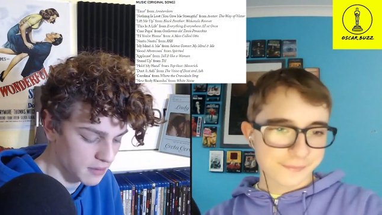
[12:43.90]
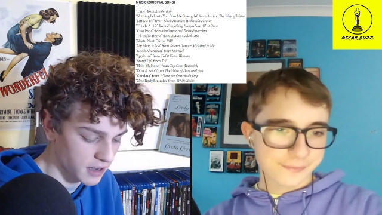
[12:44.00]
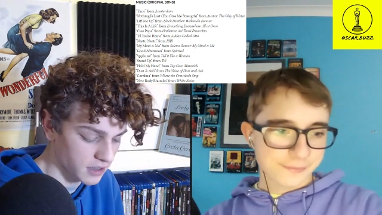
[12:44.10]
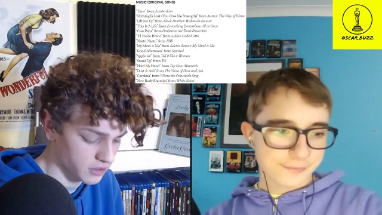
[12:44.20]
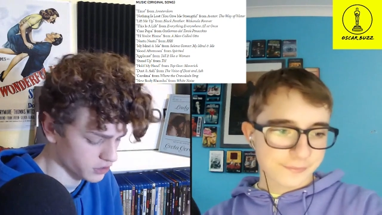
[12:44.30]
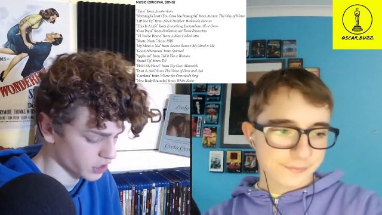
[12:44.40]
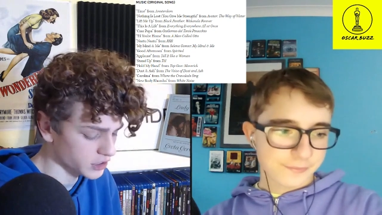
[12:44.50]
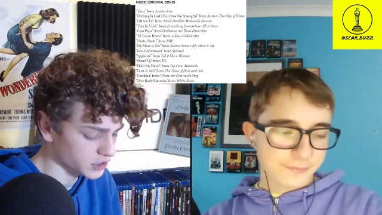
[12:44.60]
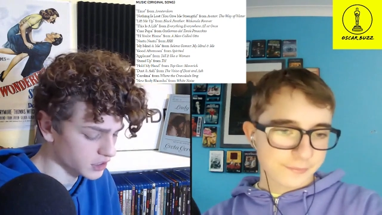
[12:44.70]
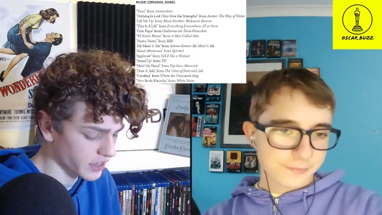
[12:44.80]
Speaker 1: gun.
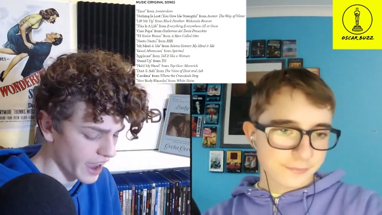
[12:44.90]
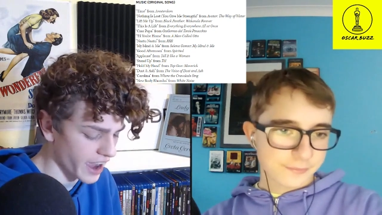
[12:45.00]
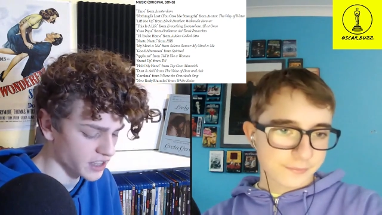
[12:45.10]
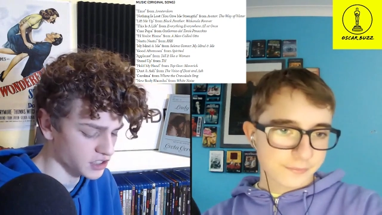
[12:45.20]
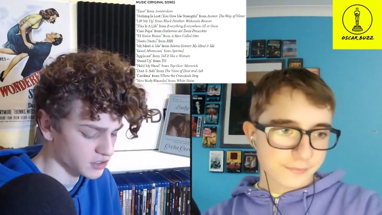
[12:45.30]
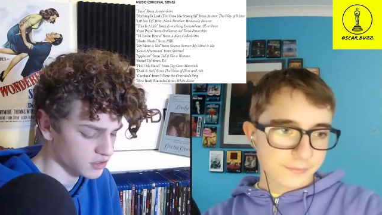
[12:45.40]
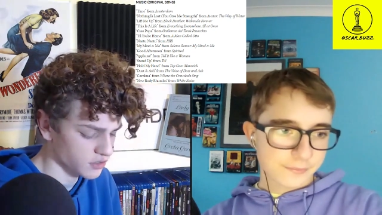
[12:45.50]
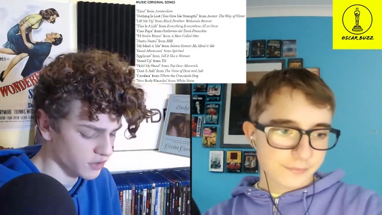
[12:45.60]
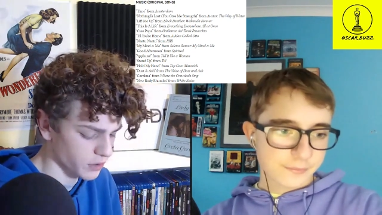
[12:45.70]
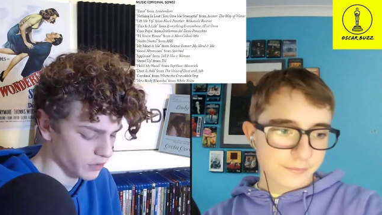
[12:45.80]
Dustin Ash
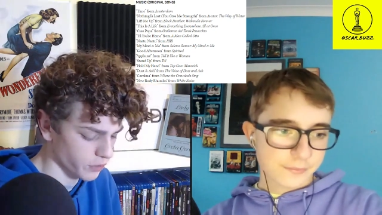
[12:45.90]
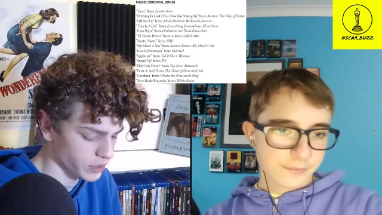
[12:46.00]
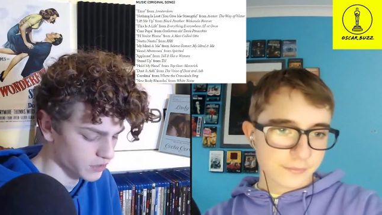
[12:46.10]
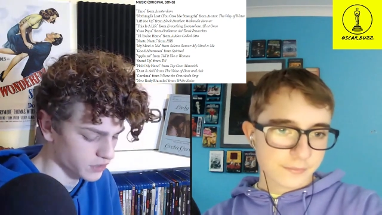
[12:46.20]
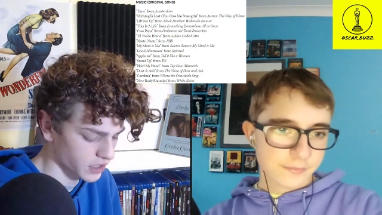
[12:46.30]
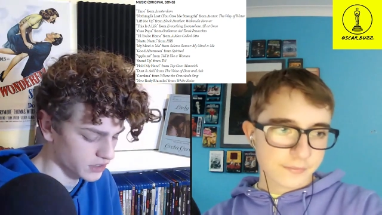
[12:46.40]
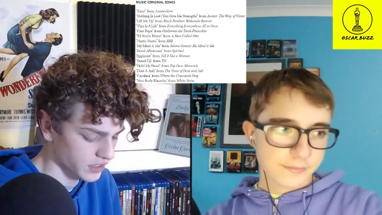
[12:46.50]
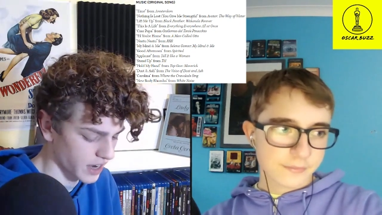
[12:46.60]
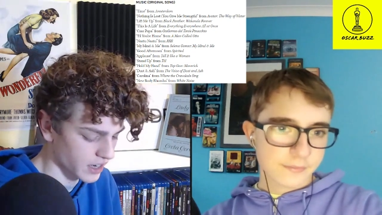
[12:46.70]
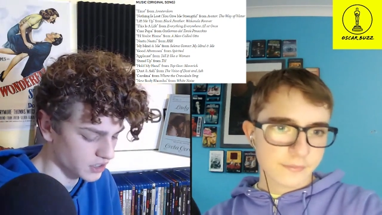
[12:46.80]
from the voice of
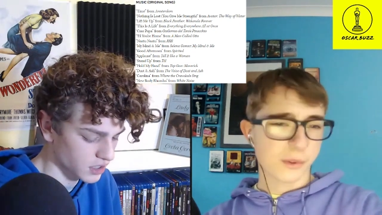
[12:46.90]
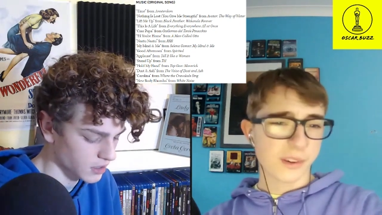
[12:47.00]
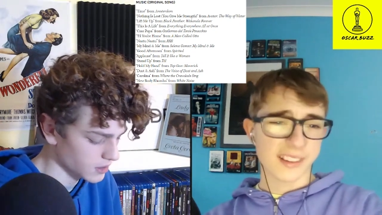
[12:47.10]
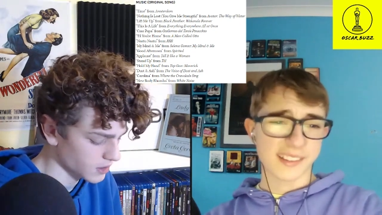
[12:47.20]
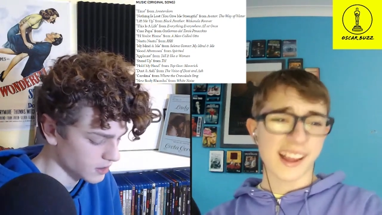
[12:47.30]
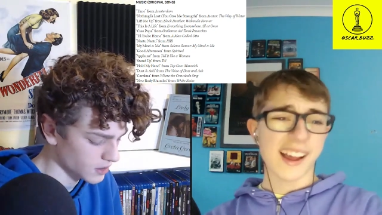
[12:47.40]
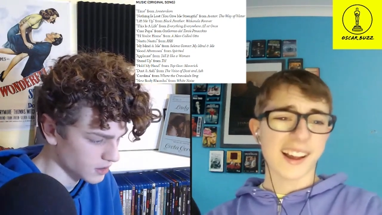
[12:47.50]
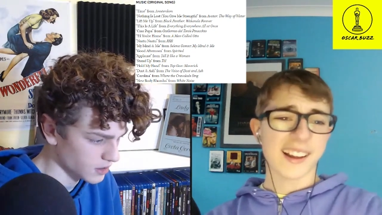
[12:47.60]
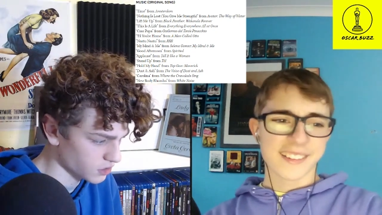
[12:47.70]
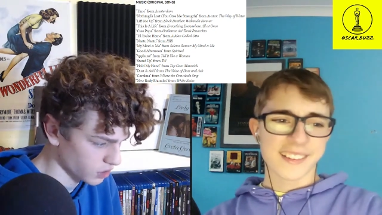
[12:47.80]
Dustin Ash. What is
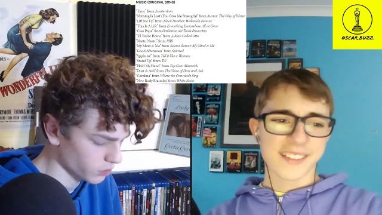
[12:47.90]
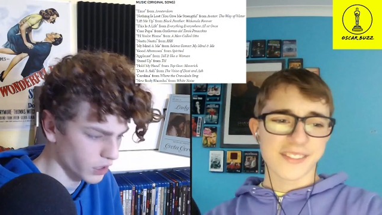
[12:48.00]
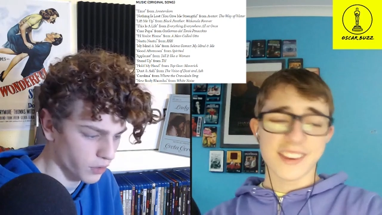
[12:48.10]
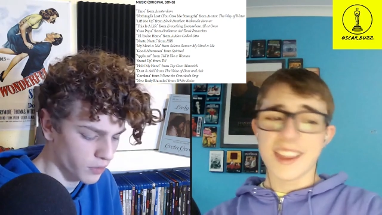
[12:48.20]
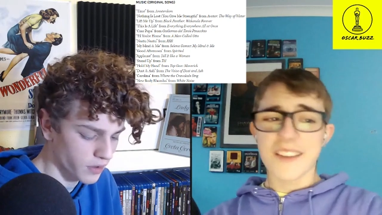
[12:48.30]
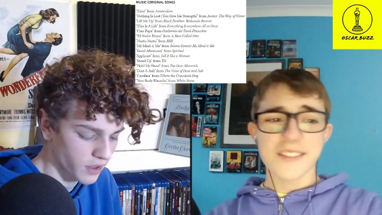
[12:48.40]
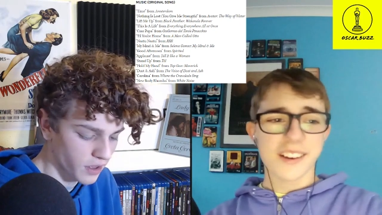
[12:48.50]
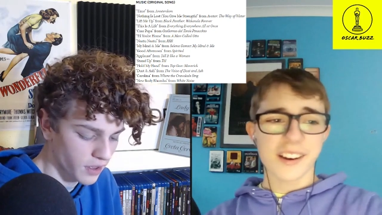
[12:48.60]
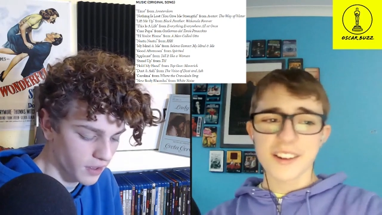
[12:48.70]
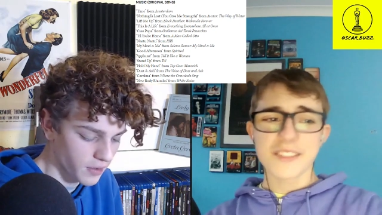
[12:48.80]
that? Don't know.
Speaker 2: Never
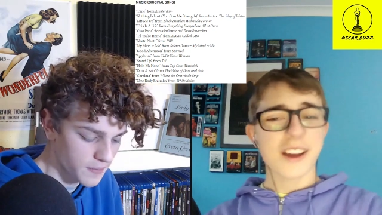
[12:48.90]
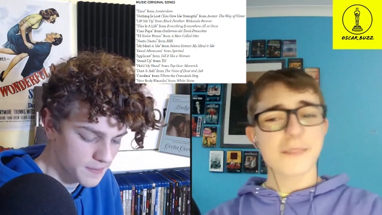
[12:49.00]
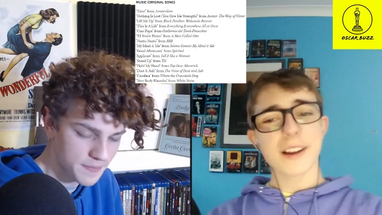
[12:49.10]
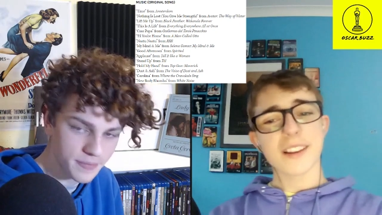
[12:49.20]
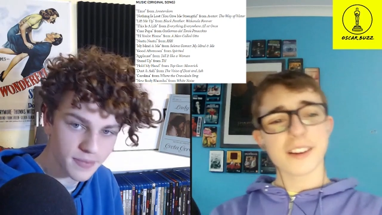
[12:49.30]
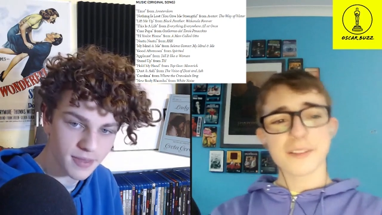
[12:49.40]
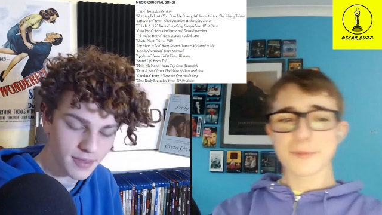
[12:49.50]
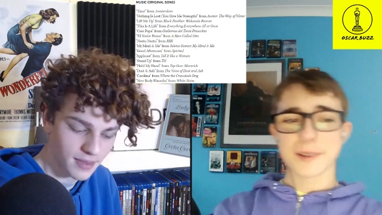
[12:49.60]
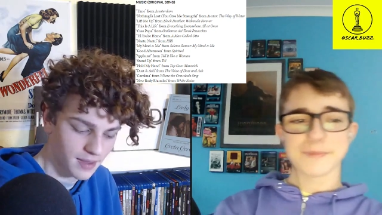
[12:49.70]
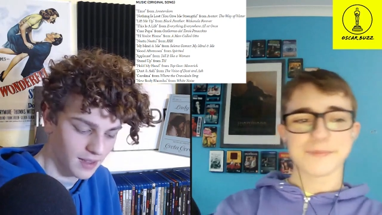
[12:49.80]
heard of that in my life,
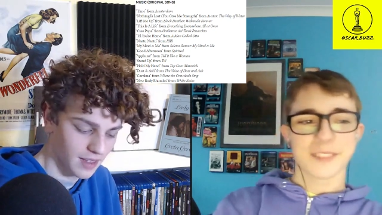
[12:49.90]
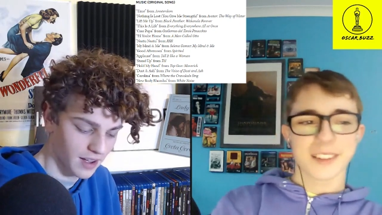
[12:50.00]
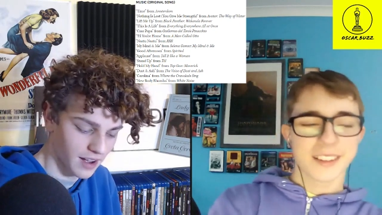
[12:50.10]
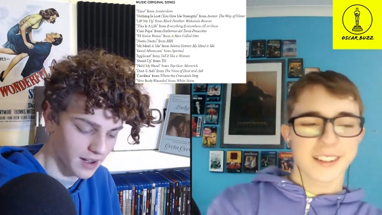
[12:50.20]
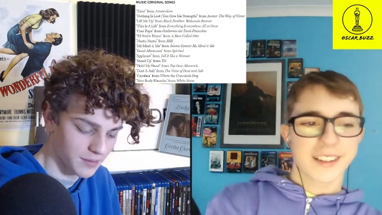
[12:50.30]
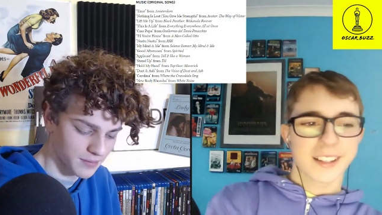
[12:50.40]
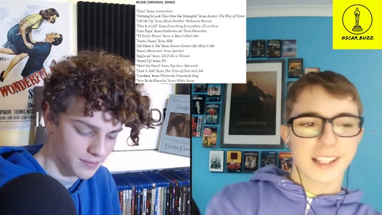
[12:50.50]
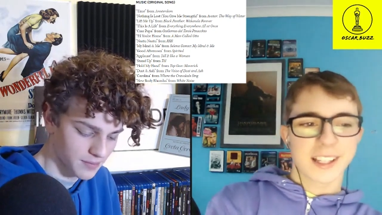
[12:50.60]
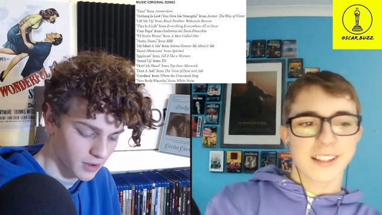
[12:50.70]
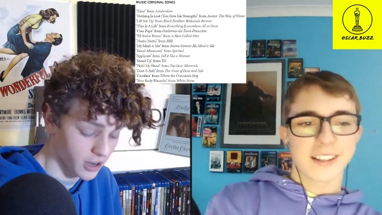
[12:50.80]
but
Speaker 1: um.
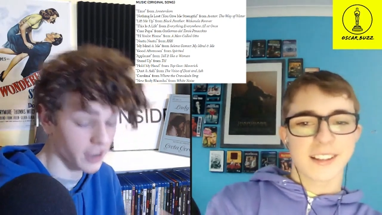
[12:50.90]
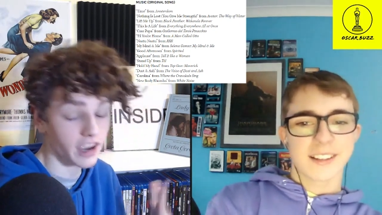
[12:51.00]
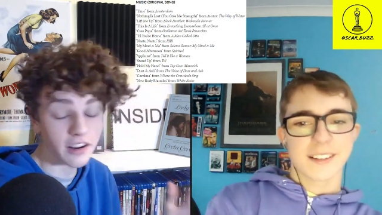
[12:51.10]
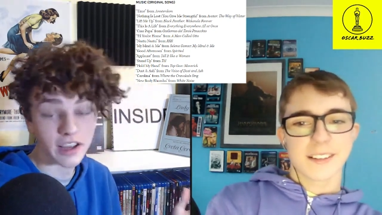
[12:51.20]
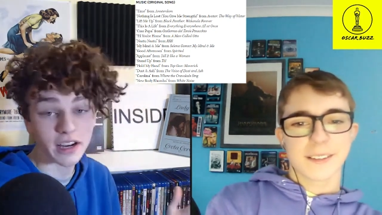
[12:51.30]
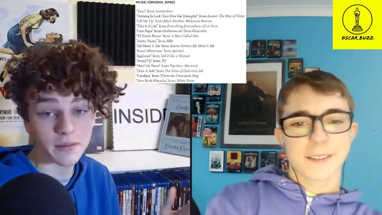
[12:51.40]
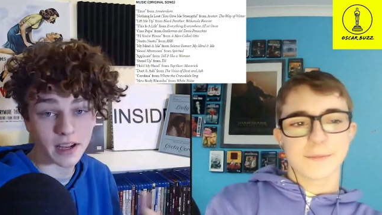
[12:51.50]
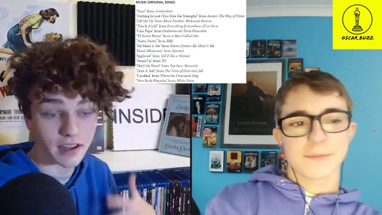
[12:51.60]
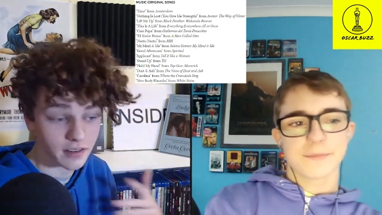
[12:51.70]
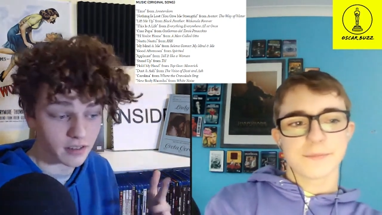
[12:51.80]
Okay, Carolina made
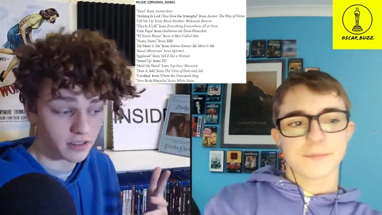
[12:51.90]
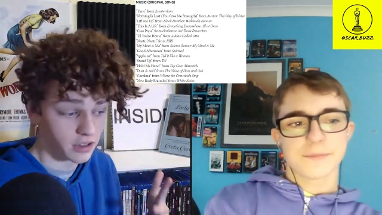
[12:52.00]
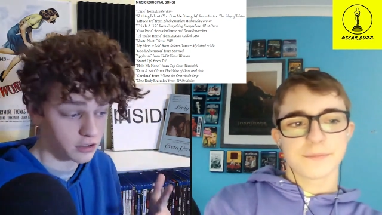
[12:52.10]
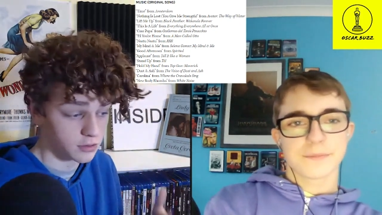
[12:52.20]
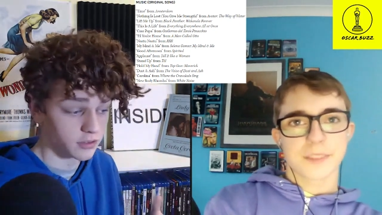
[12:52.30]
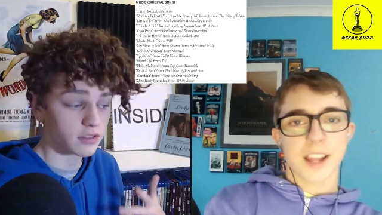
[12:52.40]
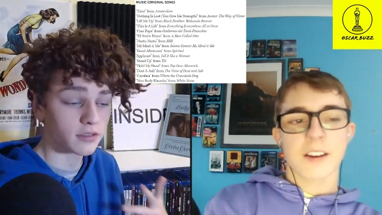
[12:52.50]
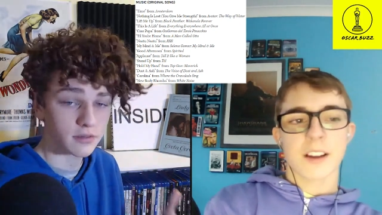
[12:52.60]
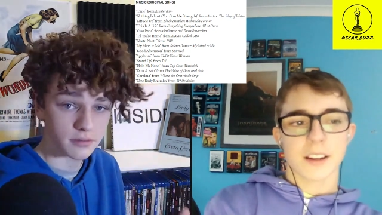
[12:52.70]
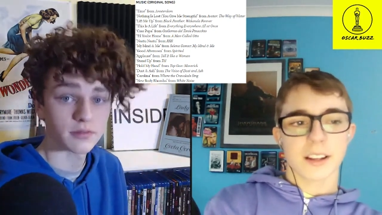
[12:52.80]
it. Taylor Swift.
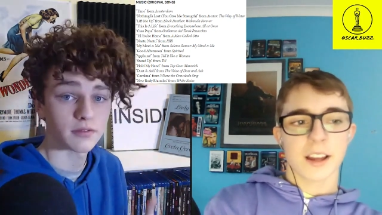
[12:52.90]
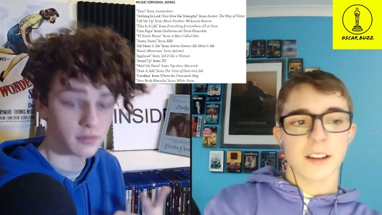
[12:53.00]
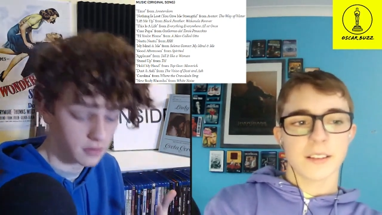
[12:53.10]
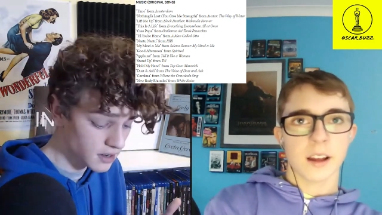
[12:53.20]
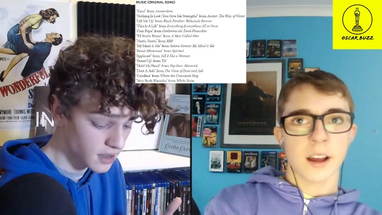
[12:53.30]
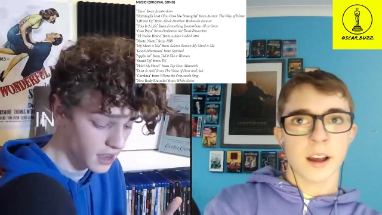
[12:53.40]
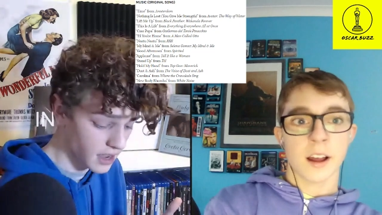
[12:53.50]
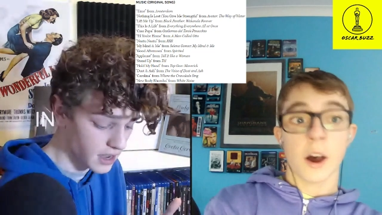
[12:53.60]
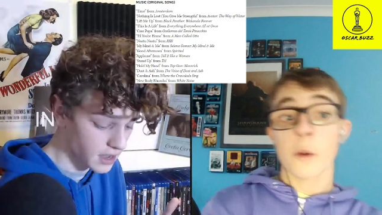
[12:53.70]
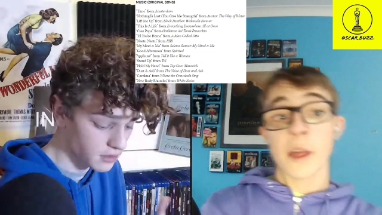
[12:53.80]
Carolina, yeah.
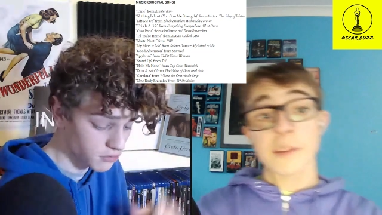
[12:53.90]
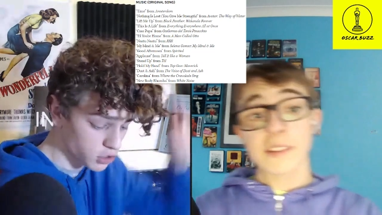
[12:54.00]
Uh, oh, that